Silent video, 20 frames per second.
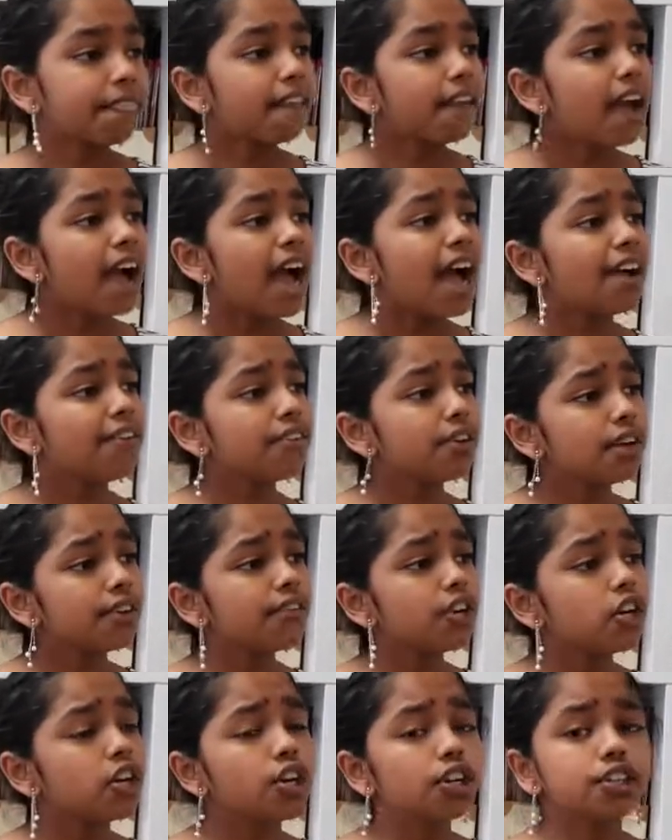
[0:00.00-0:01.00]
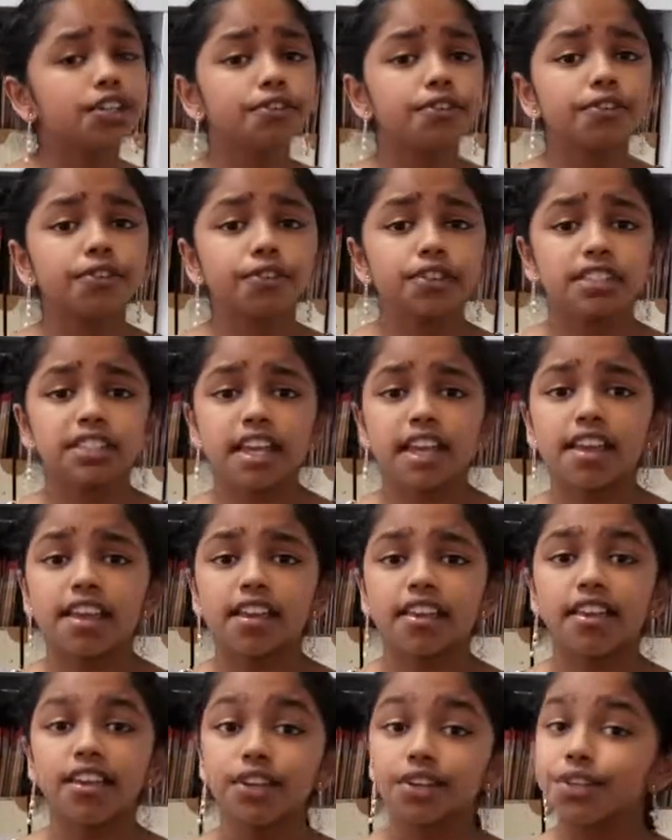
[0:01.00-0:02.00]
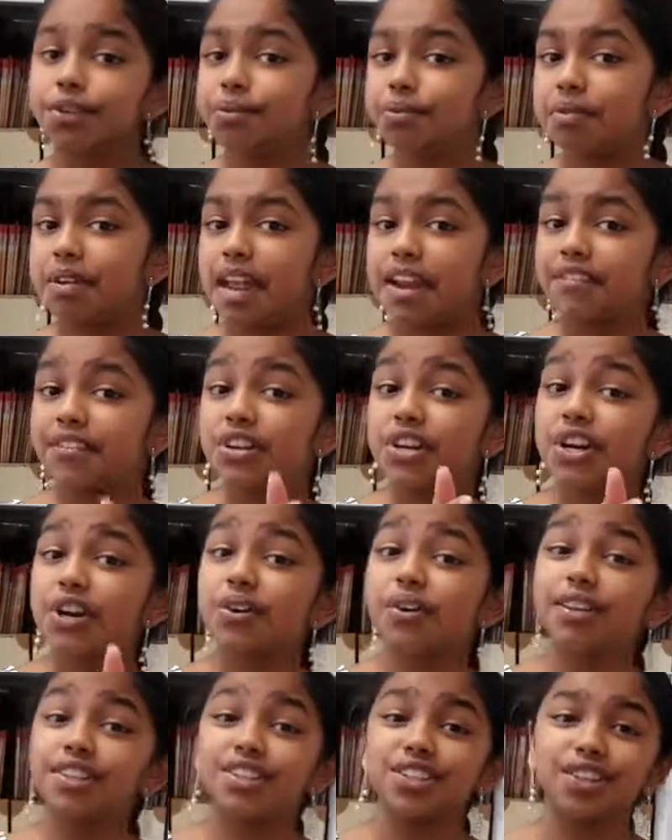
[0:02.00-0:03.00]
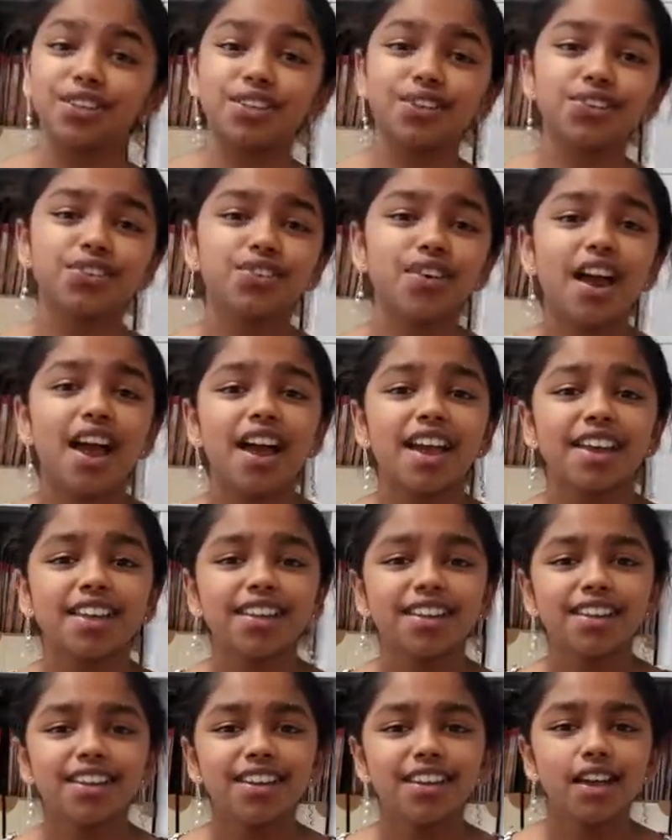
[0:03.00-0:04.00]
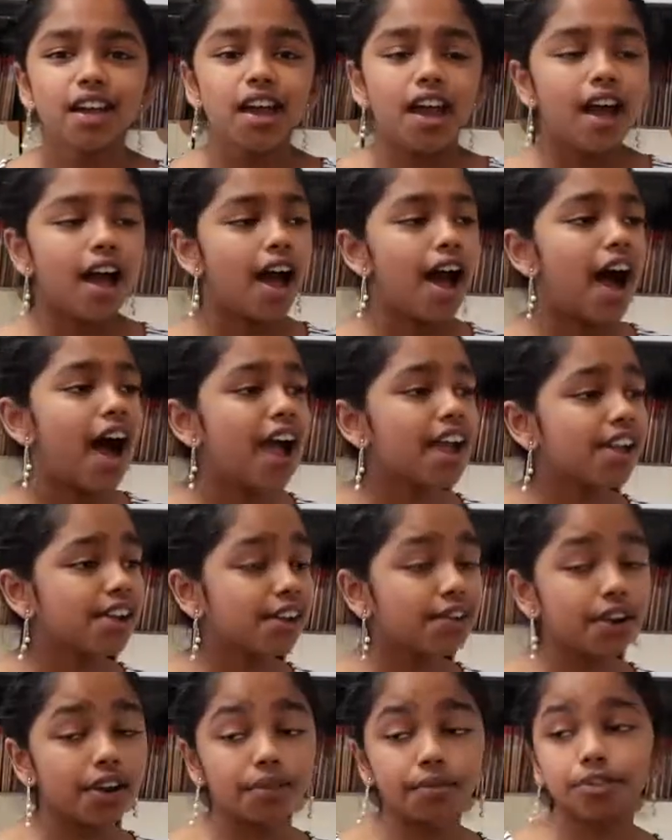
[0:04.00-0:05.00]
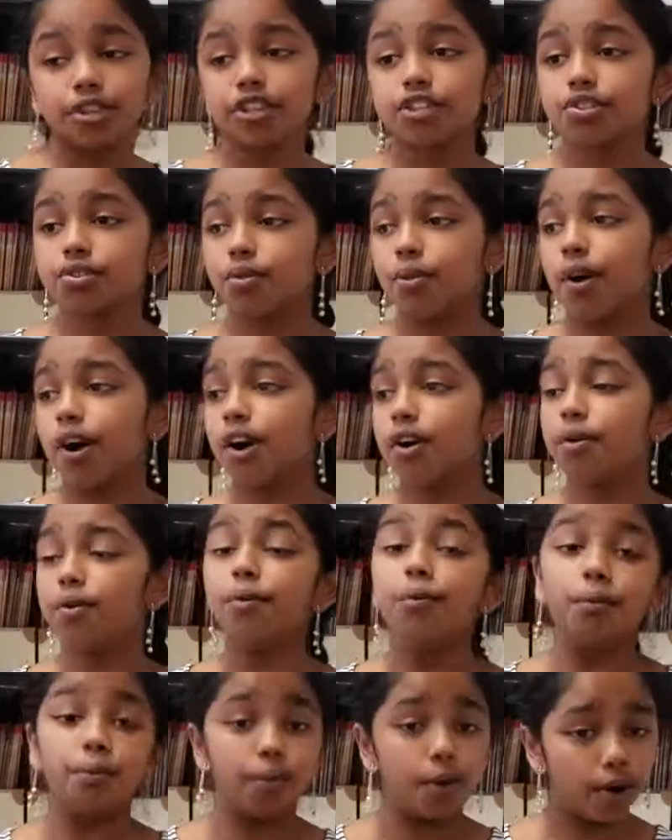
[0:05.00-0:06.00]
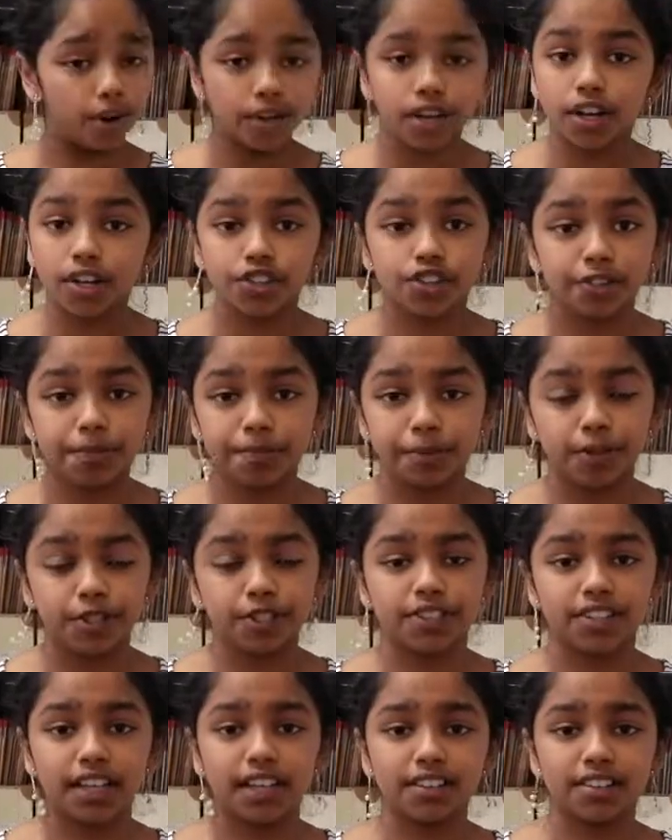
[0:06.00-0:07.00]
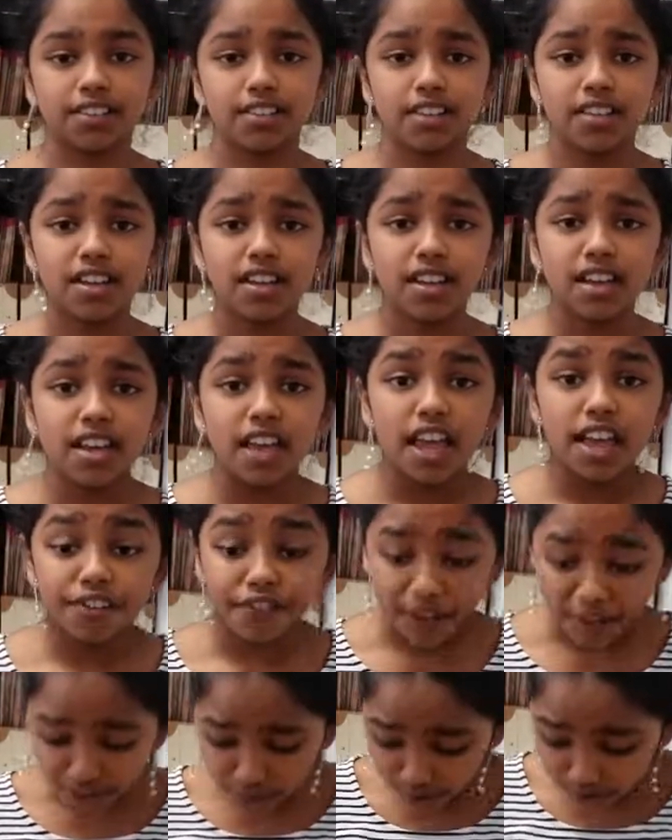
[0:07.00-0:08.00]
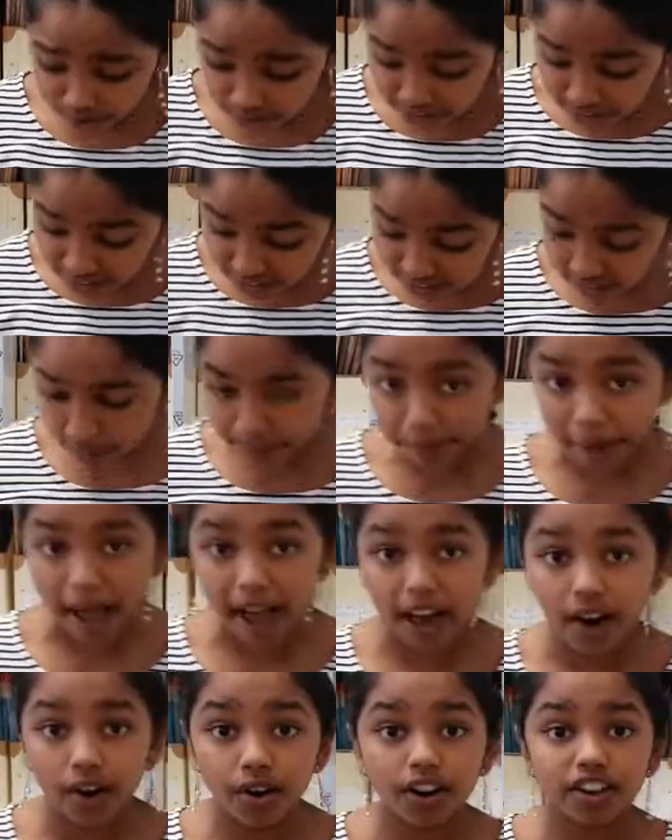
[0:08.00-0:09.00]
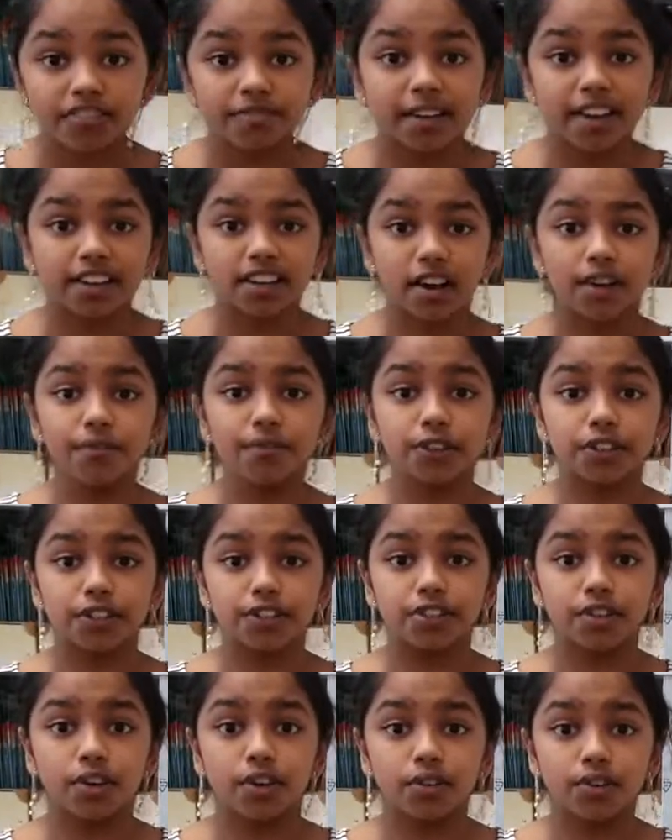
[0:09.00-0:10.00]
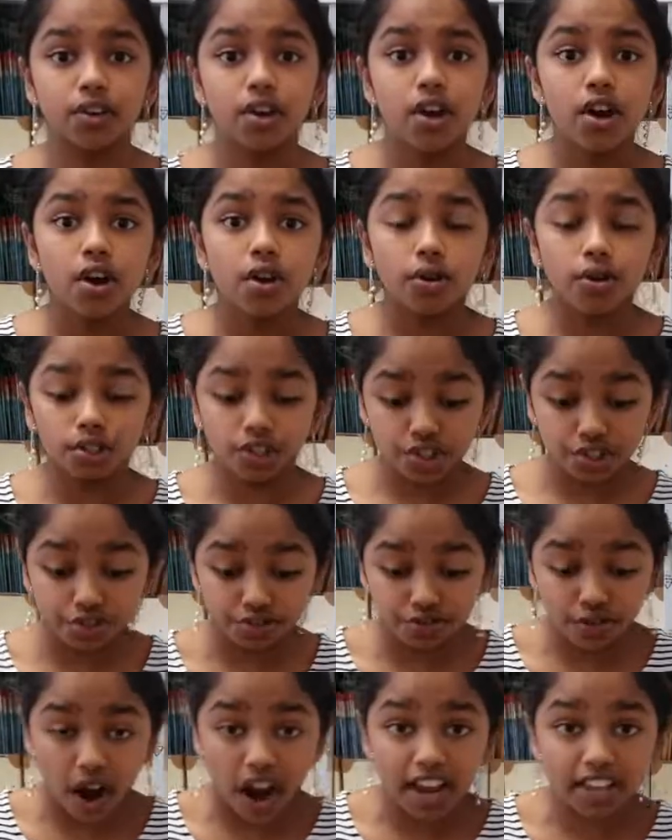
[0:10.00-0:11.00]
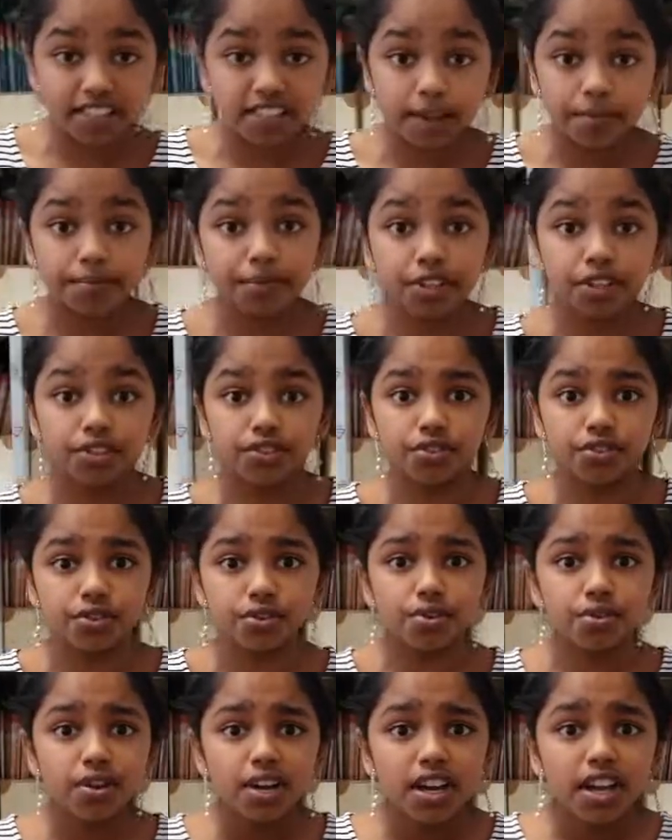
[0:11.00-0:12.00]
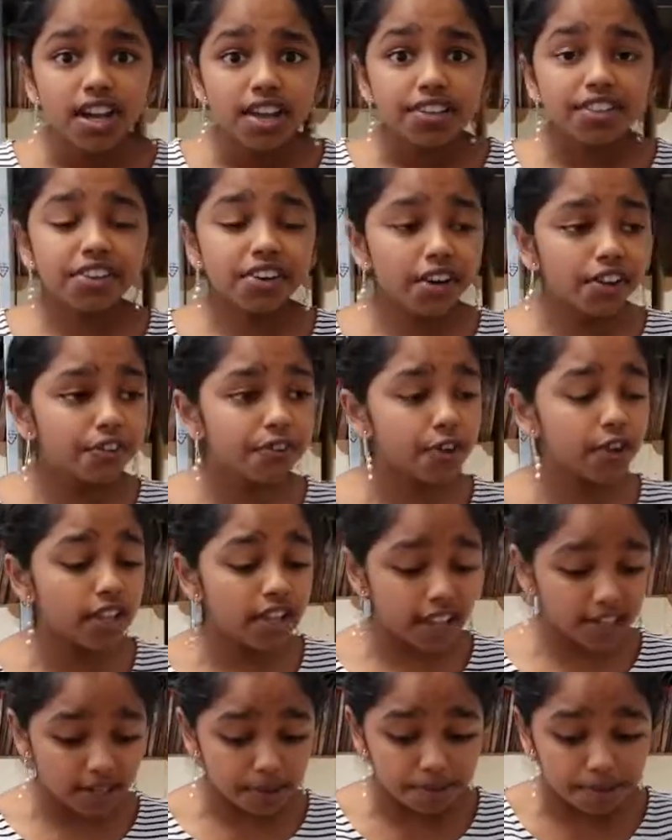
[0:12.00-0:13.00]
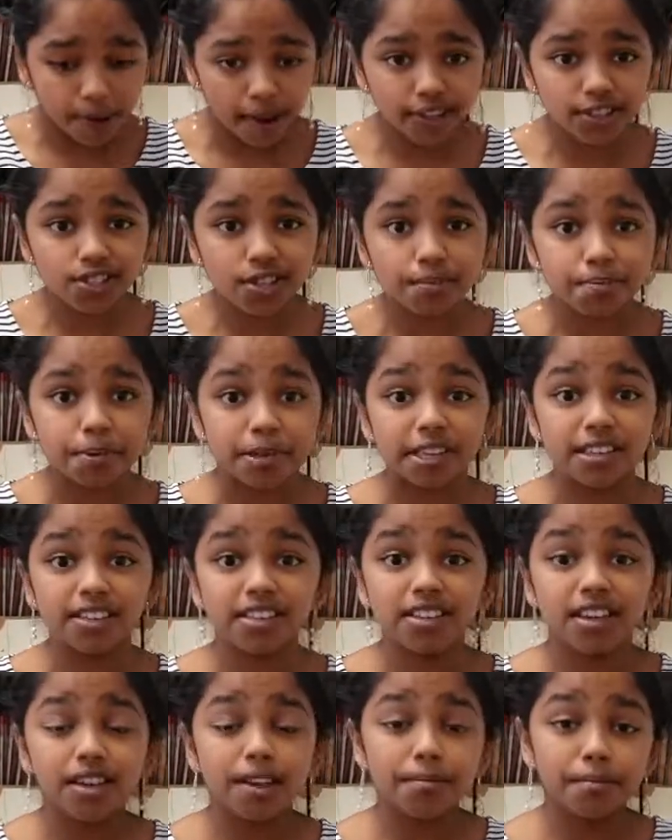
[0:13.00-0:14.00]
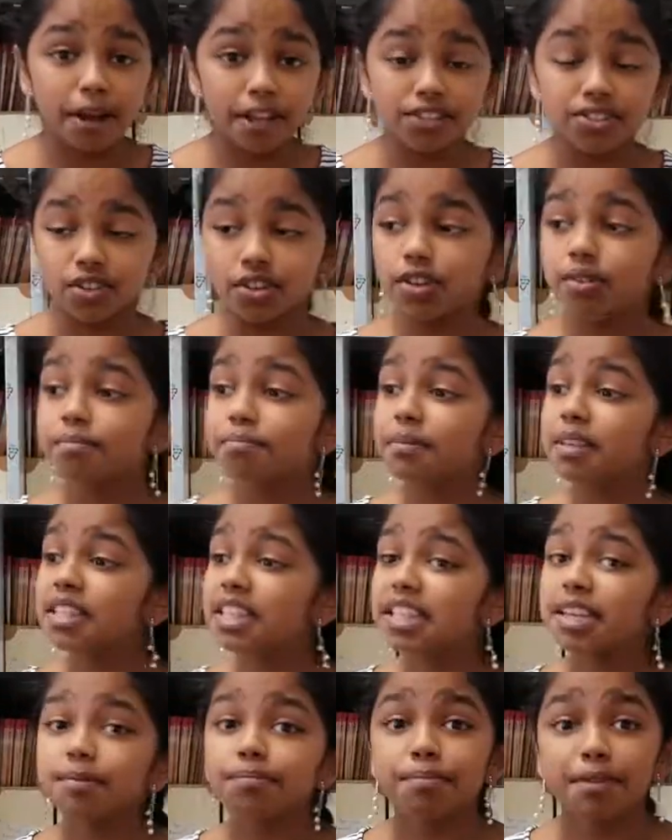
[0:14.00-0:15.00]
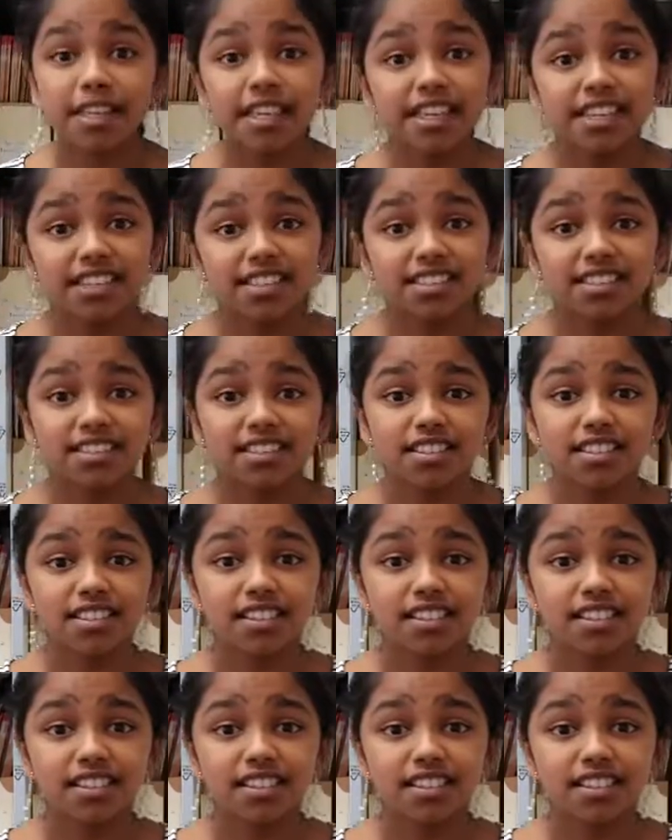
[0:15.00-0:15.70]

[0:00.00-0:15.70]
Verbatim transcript: Have you ever heard the saying, you never know until you try? I agree with this quote 100%. If I don't step out of my comfort zone or try something new, then I'll feel like a puzzle piece, puzzle missing a piece.